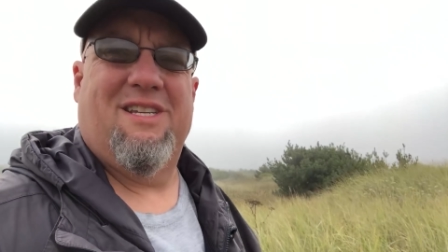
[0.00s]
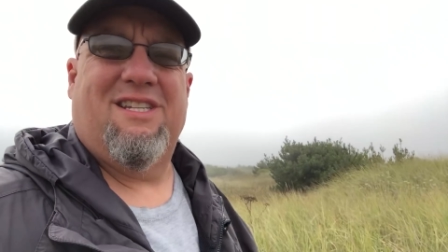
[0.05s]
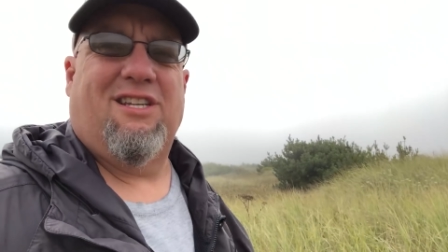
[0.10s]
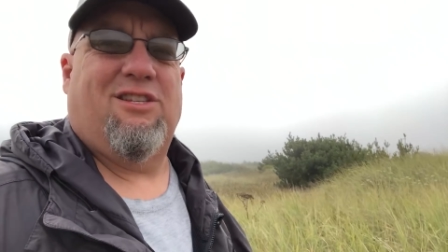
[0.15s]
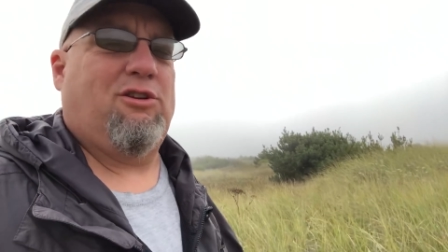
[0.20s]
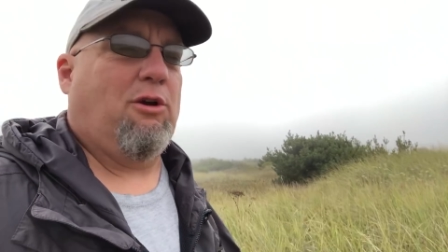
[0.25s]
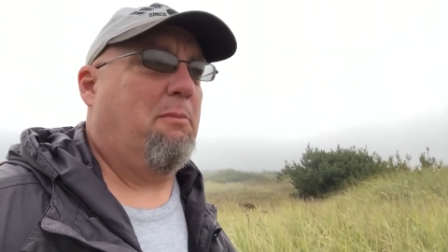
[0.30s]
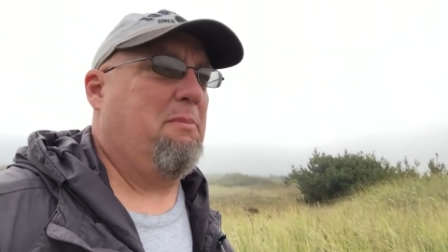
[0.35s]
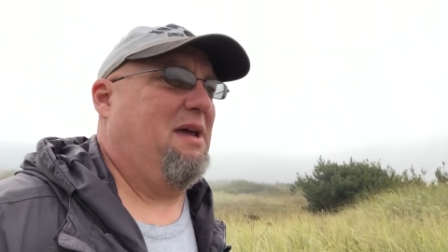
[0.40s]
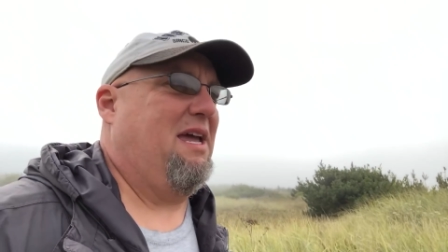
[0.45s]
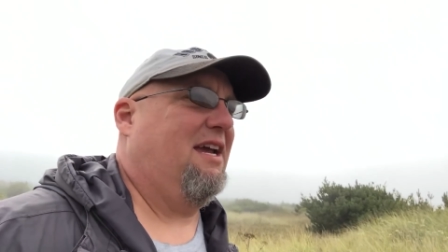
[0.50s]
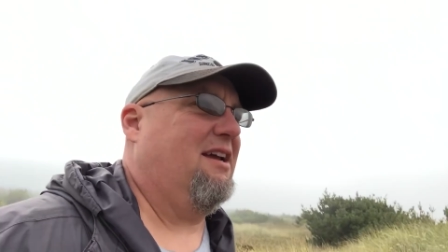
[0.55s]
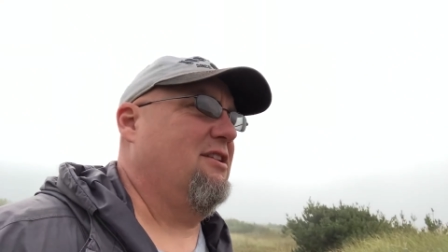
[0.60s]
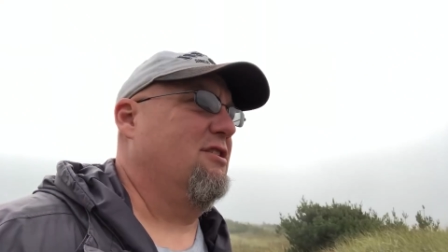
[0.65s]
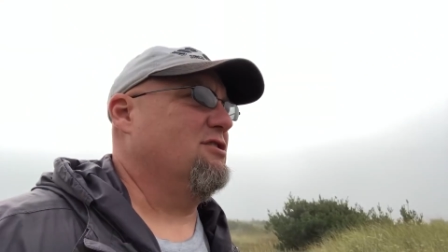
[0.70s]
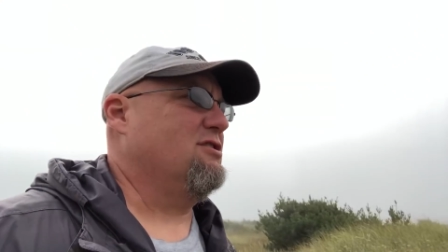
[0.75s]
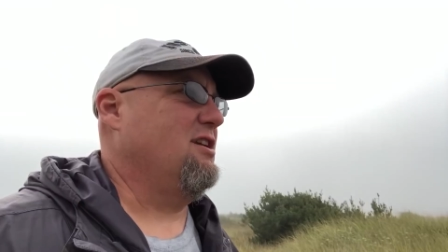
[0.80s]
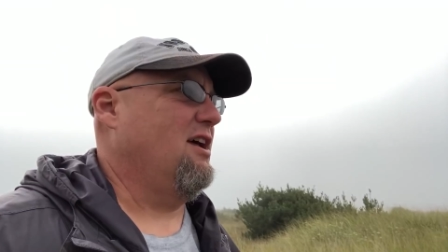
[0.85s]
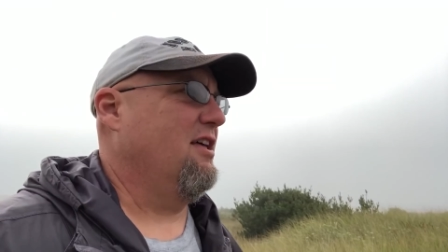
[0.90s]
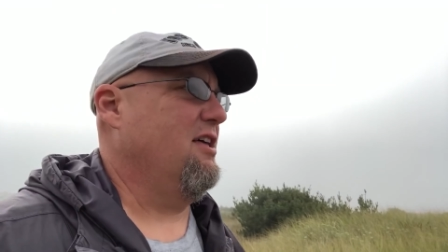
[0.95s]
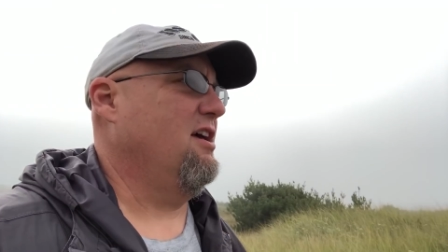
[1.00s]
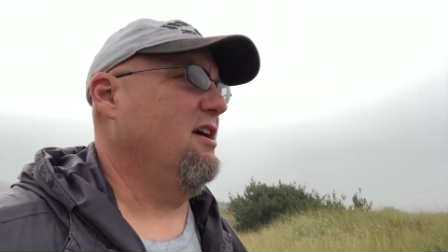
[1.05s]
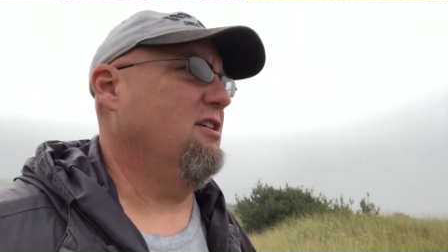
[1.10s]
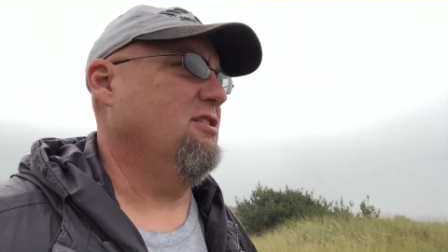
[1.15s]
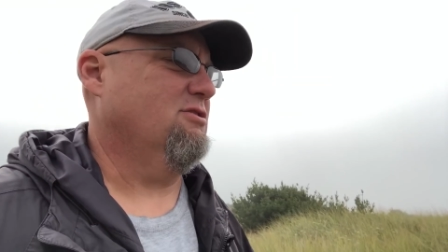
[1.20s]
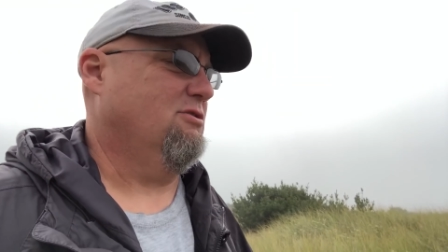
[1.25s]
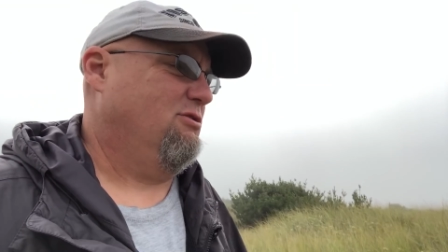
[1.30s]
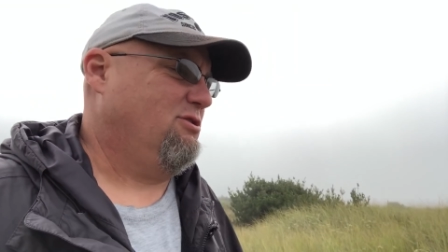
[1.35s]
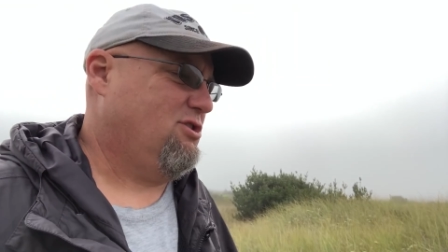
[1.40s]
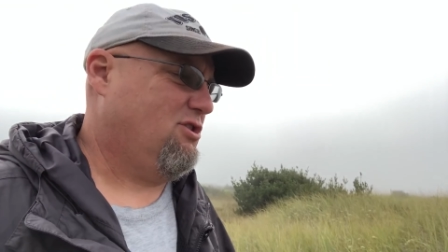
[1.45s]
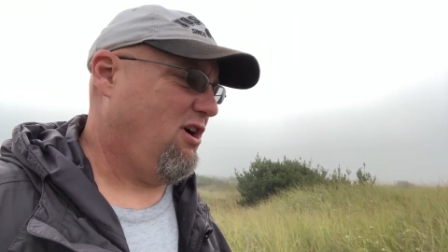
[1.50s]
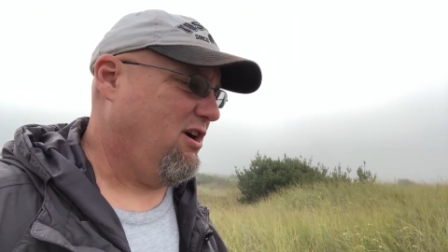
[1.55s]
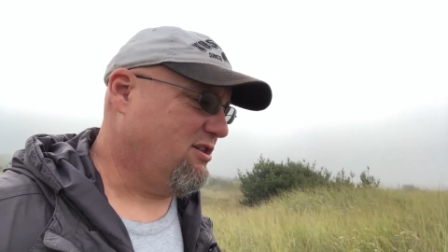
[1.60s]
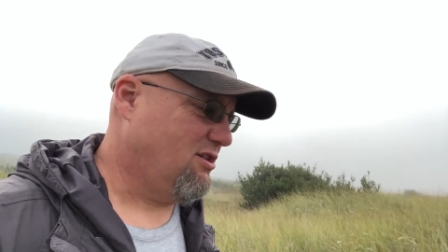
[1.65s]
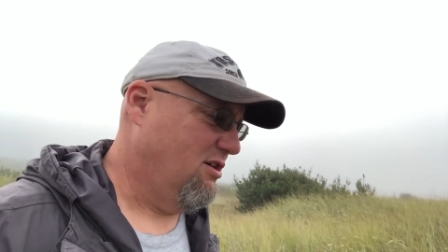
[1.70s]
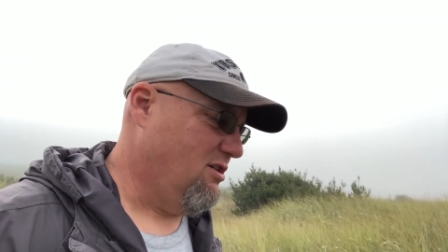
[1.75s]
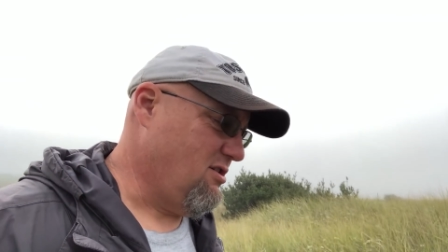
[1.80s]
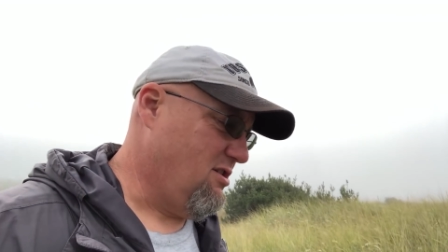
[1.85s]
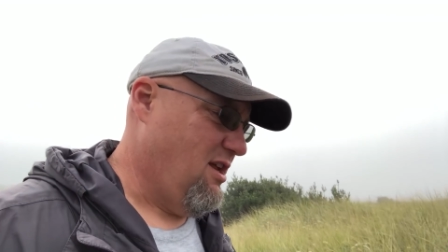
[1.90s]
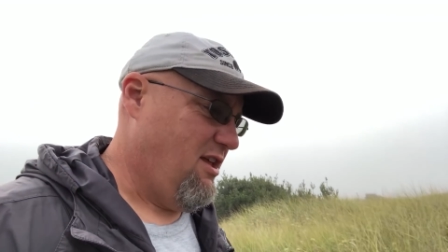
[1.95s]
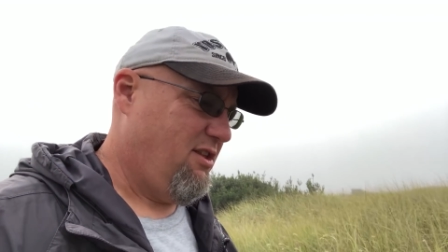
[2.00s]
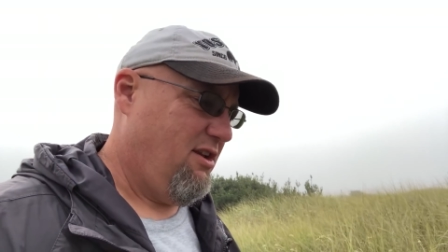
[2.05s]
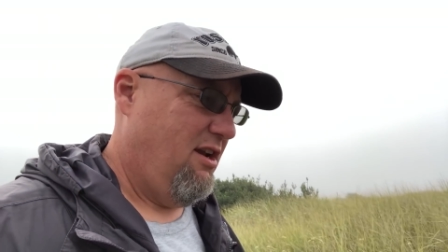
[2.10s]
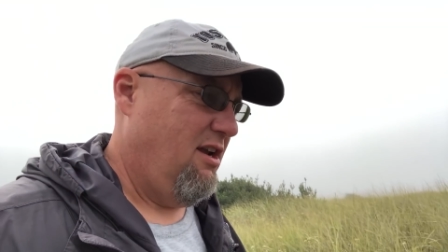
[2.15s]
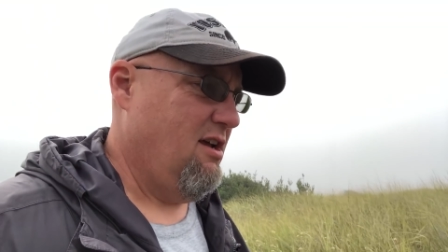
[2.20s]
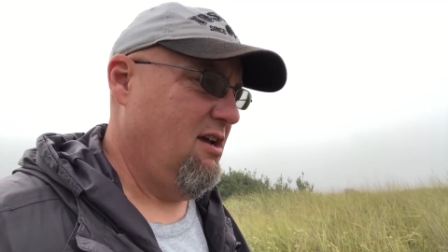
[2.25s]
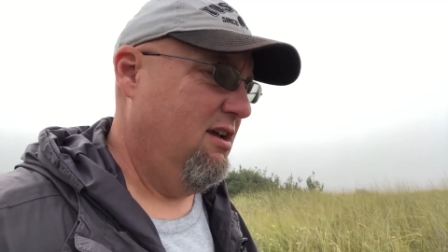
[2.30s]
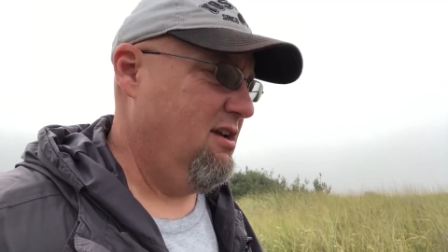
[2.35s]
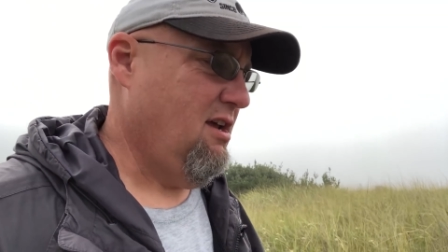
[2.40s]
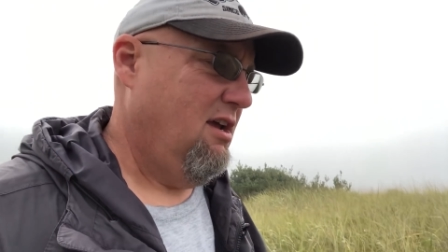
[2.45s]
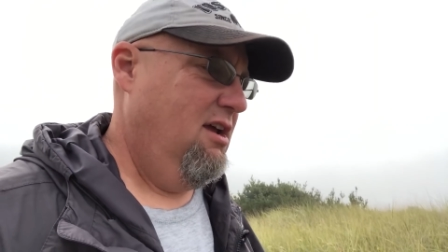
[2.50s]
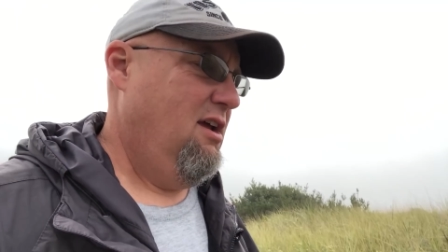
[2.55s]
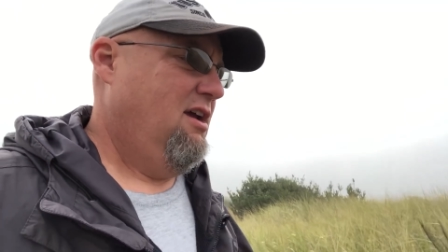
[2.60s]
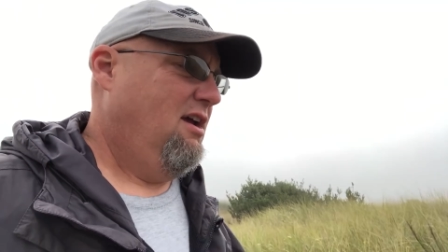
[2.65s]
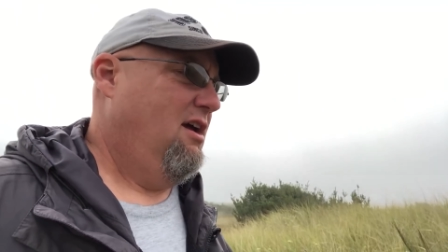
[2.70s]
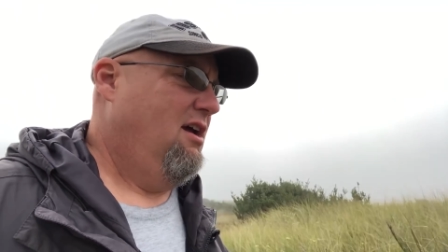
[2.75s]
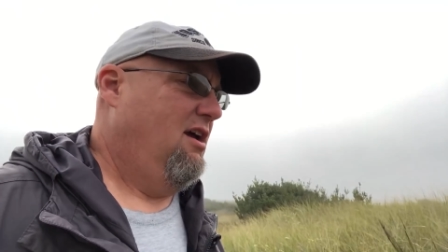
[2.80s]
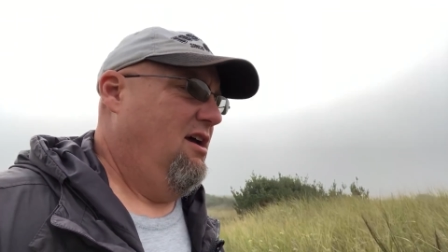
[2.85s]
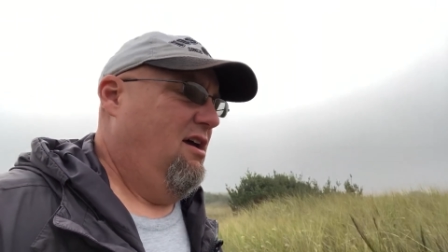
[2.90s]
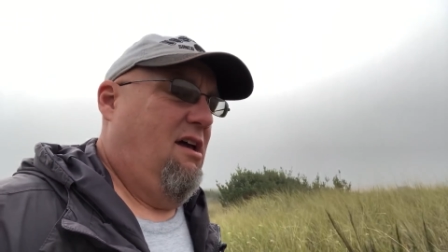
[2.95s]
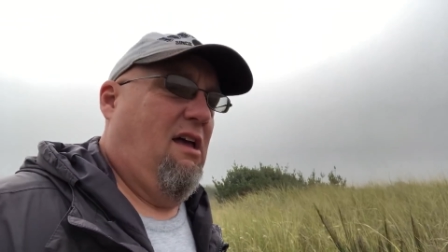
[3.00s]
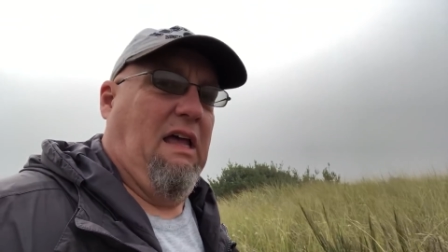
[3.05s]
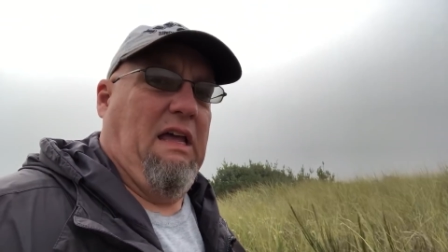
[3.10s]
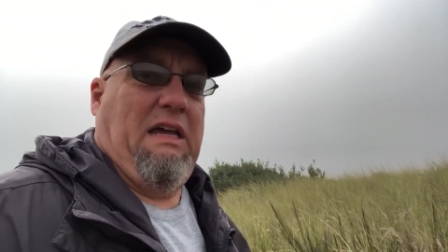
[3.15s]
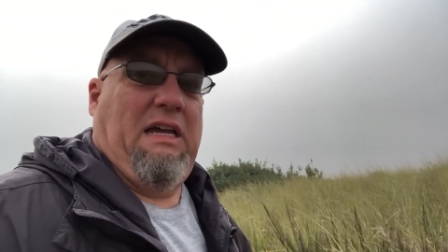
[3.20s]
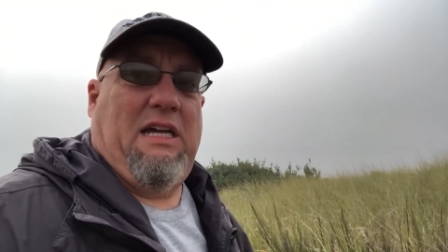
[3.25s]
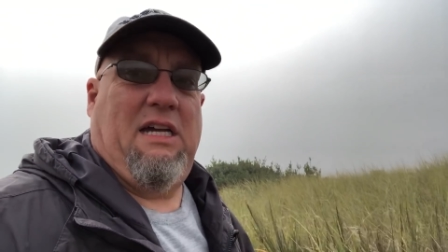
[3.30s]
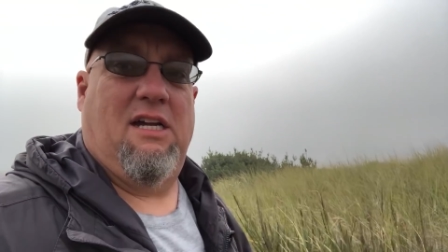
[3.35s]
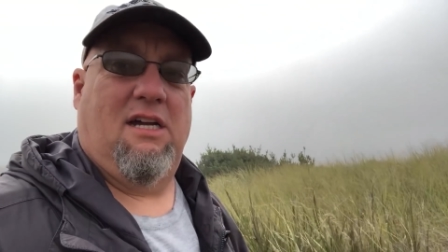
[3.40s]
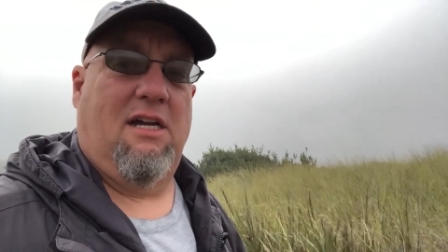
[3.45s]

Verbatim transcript: It's just so big, and there's no structures, nothing. I